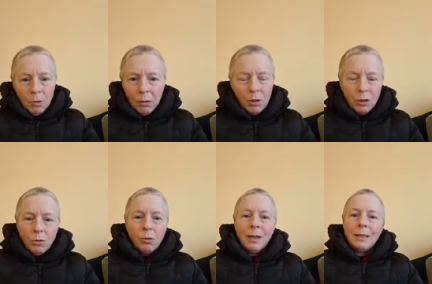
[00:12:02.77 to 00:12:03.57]
I want to
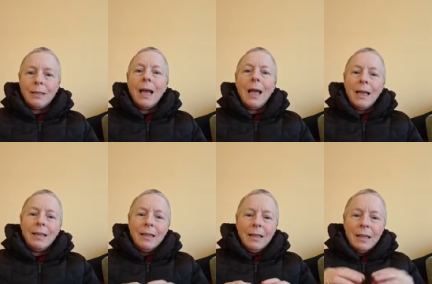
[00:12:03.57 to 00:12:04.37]
talk about
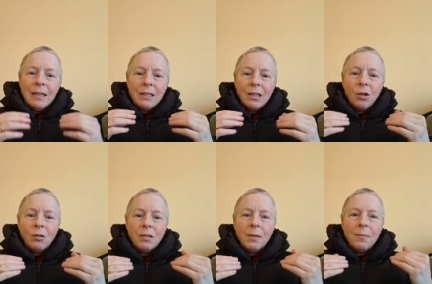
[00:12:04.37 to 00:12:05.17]
today, is the
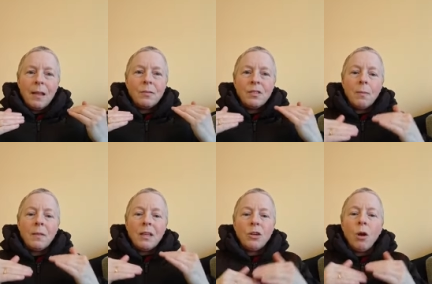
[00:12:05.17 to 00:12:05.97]
concept that if
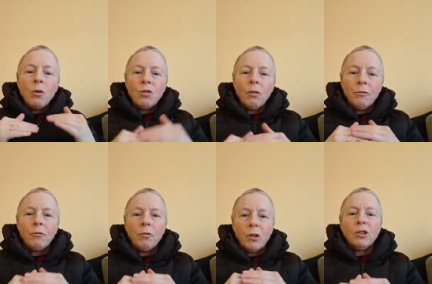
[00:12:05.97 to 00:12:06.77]
something goes on
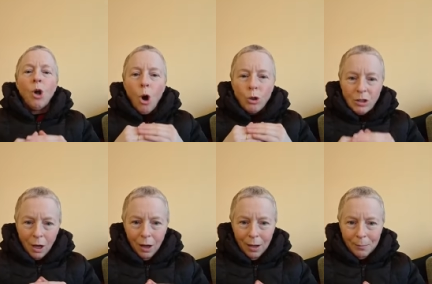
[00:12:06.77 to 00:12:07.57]
for a long
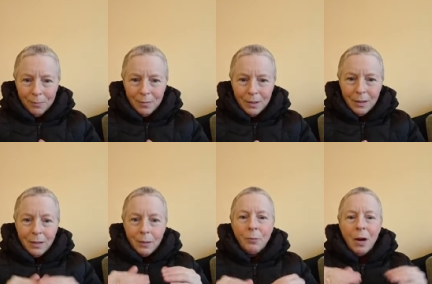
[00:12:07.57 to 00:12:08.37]
time,
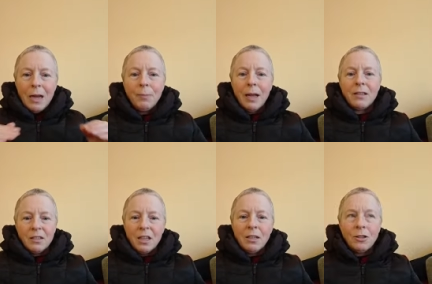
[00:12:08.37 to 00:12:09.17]
the brain pays
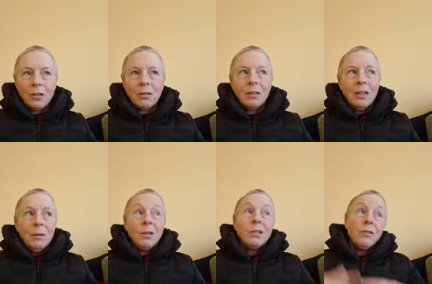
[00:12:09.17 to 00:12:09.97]
attention,
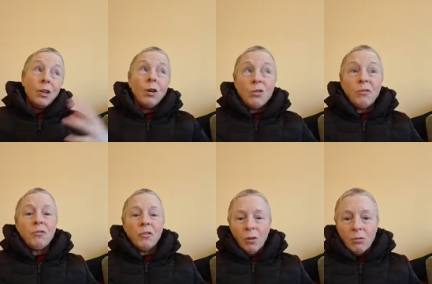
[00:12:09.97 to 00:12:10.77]
because if it goes on
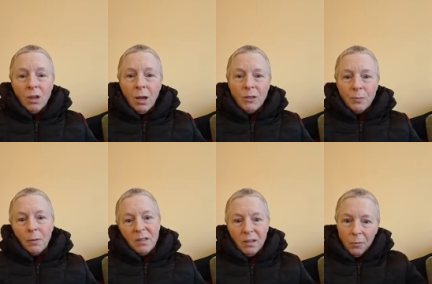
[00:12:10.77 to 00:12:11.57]
for a long time, it's
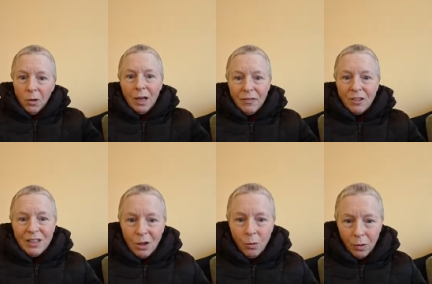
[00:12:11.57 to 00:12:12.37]
probably something I'm going to have to
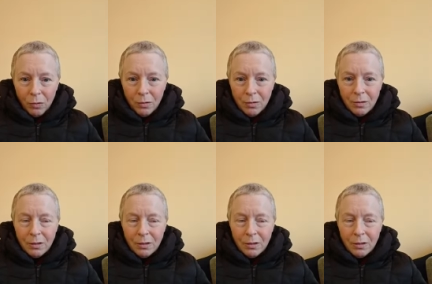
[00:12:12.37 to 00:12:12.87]
deal with.